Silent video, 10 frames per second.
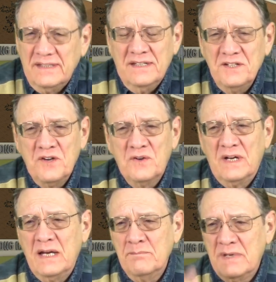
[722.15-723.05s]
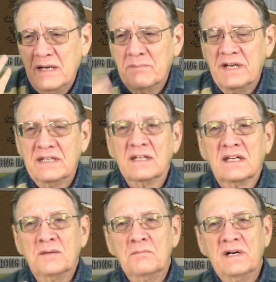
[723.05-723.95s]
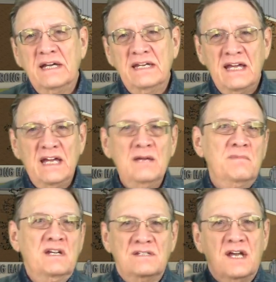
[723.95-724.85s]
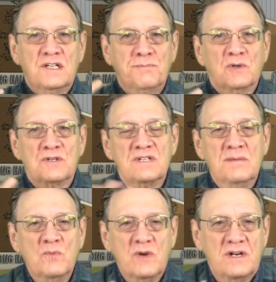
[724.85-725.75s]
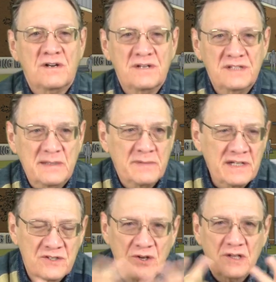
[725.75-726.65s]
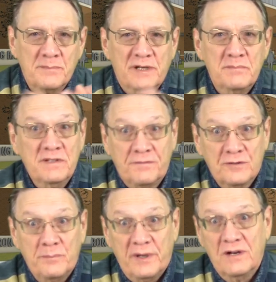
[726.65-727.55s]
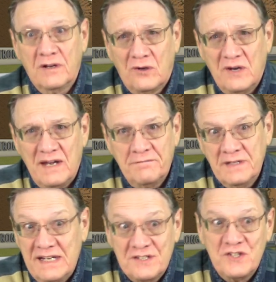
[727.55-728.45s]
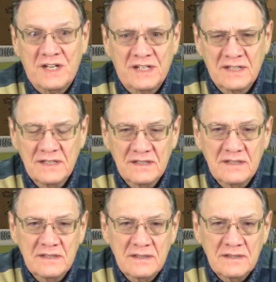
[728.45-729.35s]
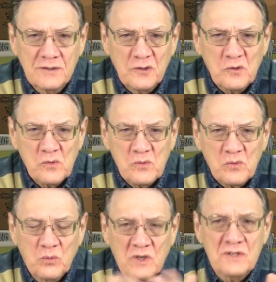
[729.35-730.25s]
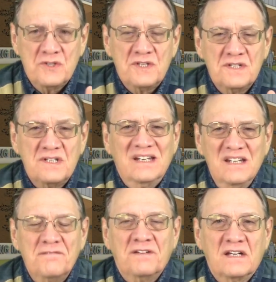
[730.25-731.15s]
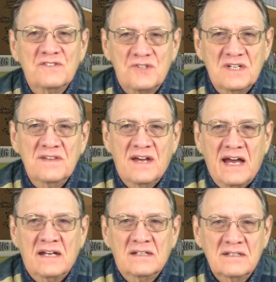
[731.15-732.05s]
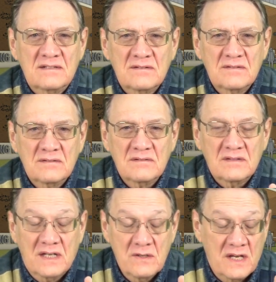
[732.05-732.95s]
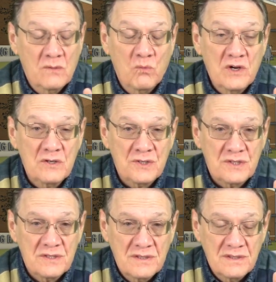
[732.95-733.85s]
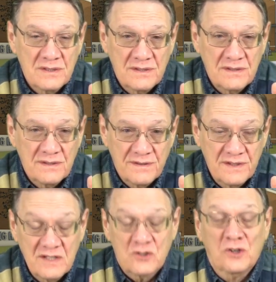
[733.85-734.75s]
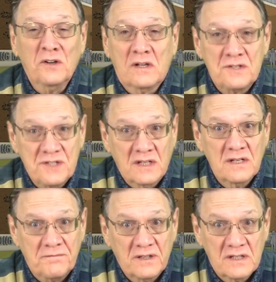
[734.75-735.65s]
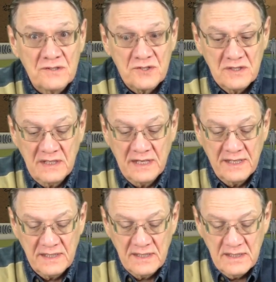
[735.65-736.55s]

You know, I might get my name in a textbook somewhere and they might talk about me for a paragraph and that's it. Where's the significance in that? And where is the eternal significance in it?